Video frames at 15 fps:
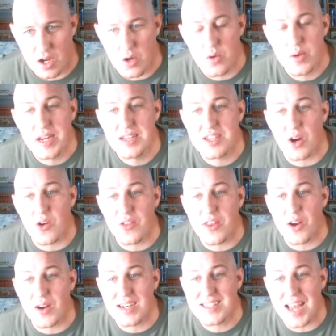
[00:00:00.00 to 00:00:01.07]
Oh, he turned
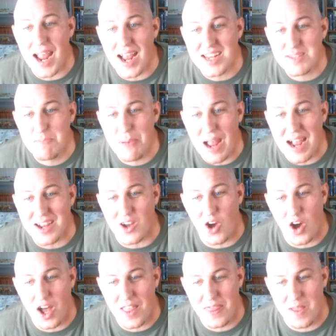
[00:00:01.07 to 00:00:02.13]
their attacks back
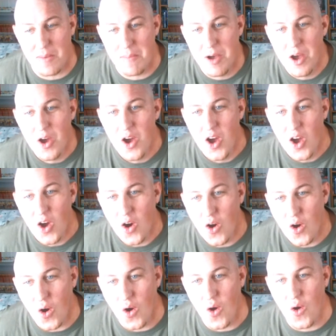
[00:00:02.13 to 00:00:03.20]
on them.
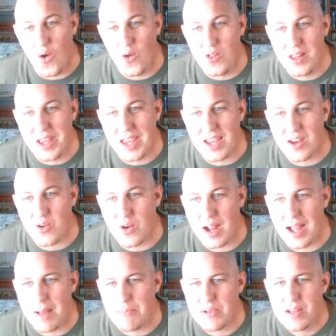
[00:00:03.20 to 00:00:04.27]
Holy
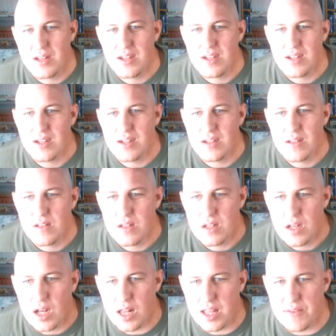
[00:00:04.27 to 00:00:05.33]
crap.
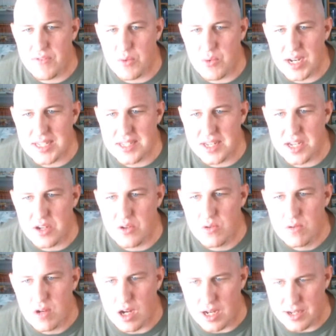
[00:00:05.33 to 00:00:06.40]
I'll leave the rest to you.
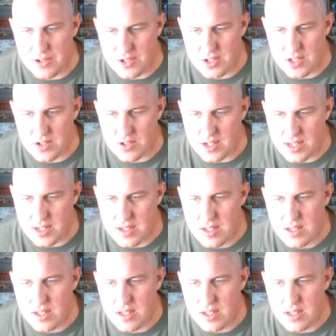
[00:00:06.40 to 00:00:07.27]
Understood.